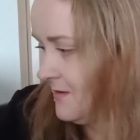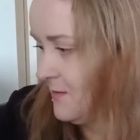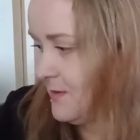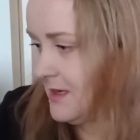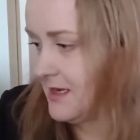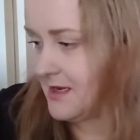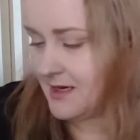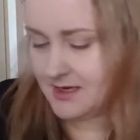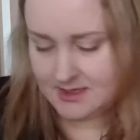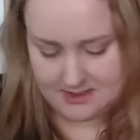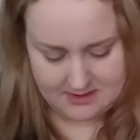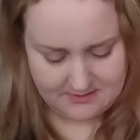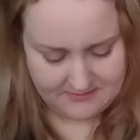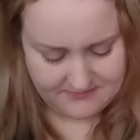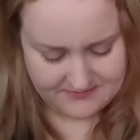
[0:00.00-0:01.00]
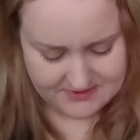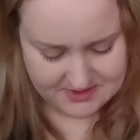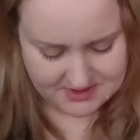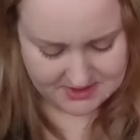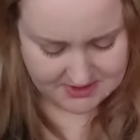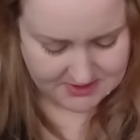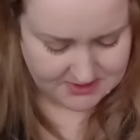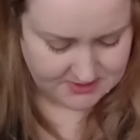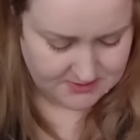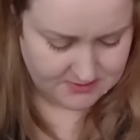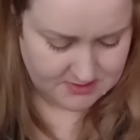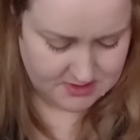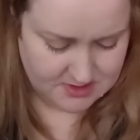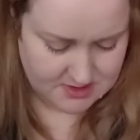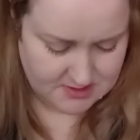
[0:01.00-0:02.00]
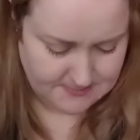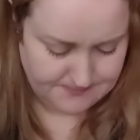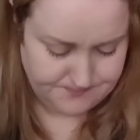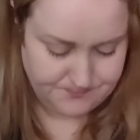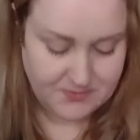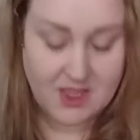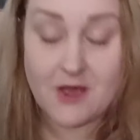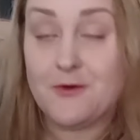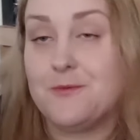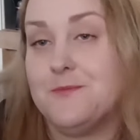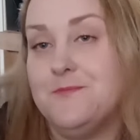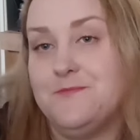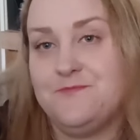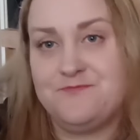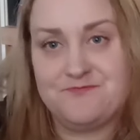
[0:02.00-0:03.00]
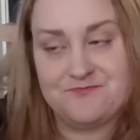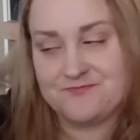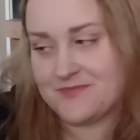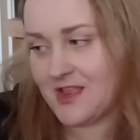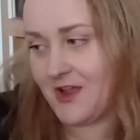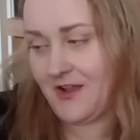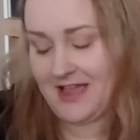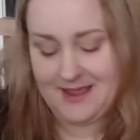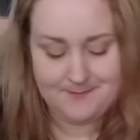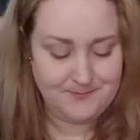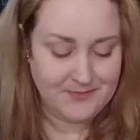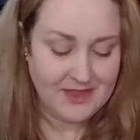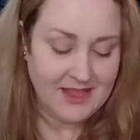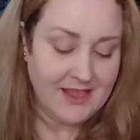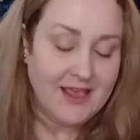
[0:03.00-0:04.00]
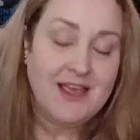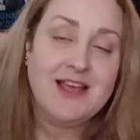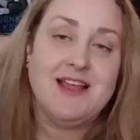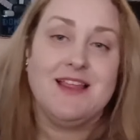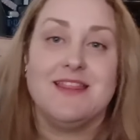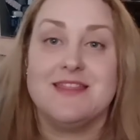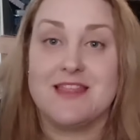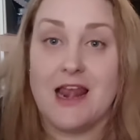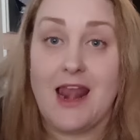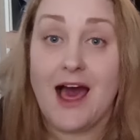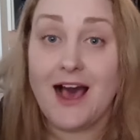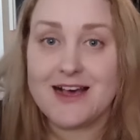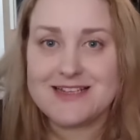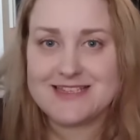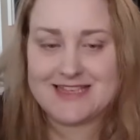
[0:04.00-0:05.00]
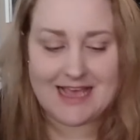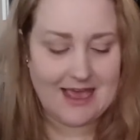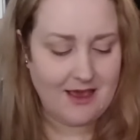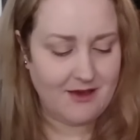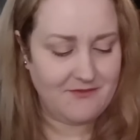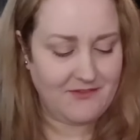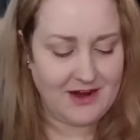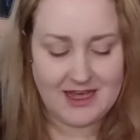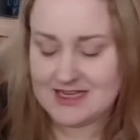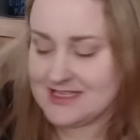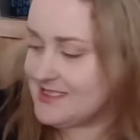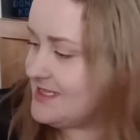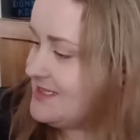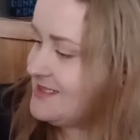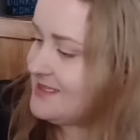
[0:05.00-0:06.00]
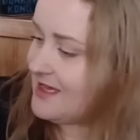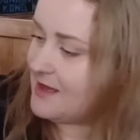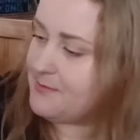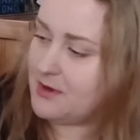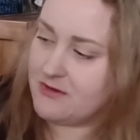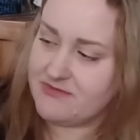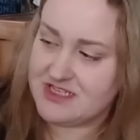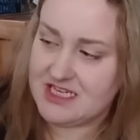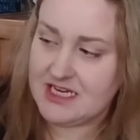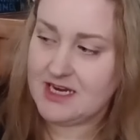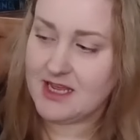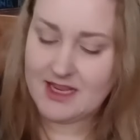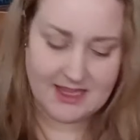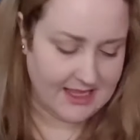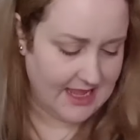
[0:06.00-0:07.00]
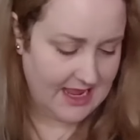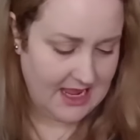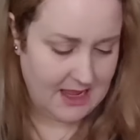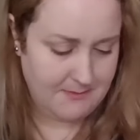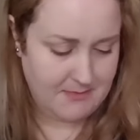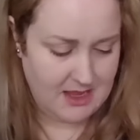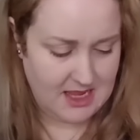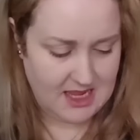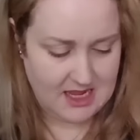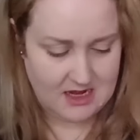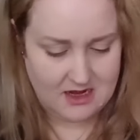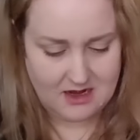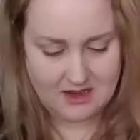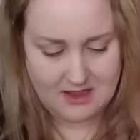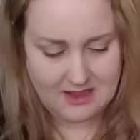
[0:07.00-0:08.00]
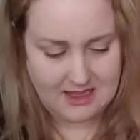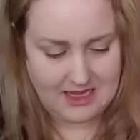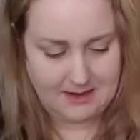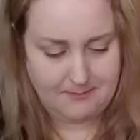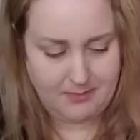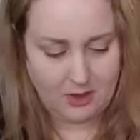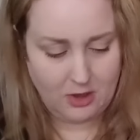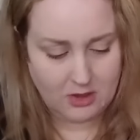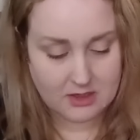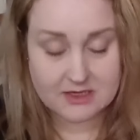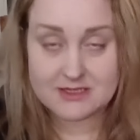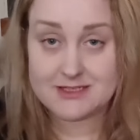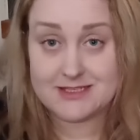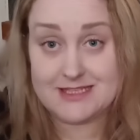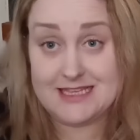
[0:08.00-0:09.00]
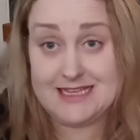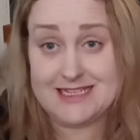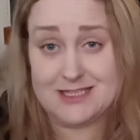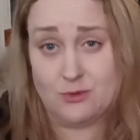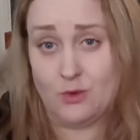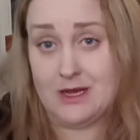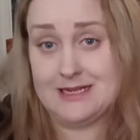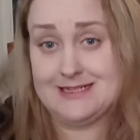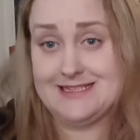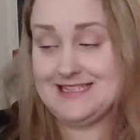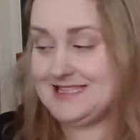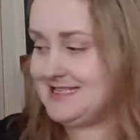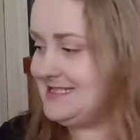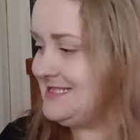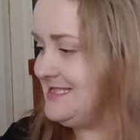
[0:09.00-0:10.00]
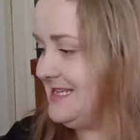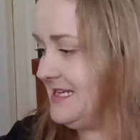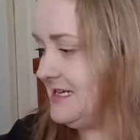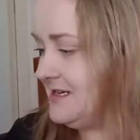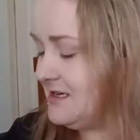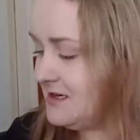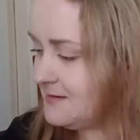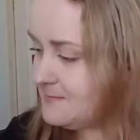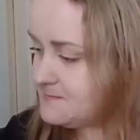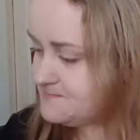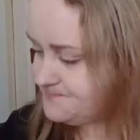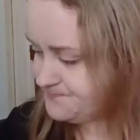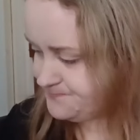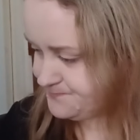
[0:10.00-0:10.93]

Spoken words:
we're gonna have to. Oh, okay. The last set of glasses that I bought Regina came in a box. These ones didn't,